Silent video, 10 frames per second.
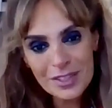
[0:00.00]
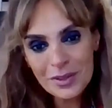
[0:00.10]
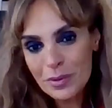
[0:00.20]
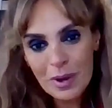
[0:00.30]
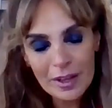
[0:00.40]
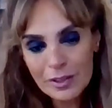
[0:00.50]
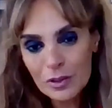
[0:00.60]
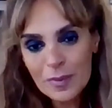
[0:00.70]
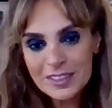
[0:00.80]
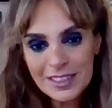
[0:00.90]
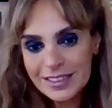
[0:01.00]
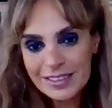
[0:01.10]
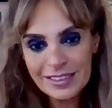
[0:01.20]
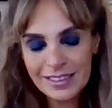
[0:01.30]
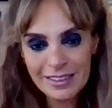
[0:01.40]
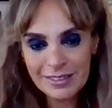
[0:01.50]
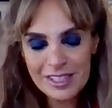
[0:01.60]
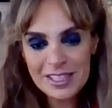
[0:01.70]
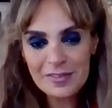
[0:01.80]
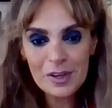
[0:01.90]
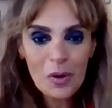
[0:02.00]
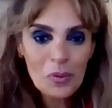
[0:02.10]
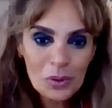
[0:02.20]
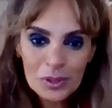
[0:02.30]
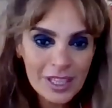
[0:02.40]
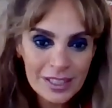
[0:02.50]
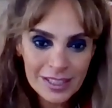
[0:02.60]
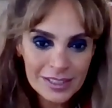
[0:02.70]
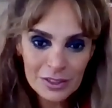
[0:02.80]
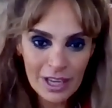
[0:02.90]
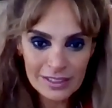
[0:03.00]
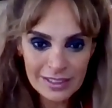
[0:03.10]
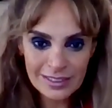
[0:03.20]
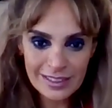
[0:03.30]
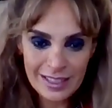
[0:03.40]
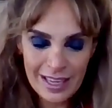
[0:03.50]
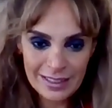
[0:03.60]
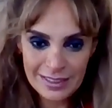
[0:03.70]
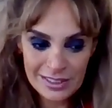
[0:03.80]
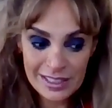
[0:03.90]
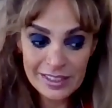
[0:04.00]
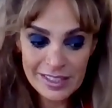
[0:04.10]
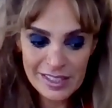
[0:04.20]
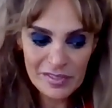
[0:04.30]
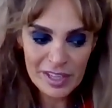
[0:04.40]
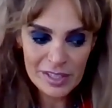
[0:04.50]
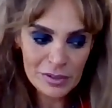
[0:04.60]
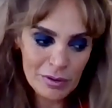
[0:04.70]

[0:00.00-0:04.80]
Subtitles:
You know, nobody receive an award and he's not attending and still receive it.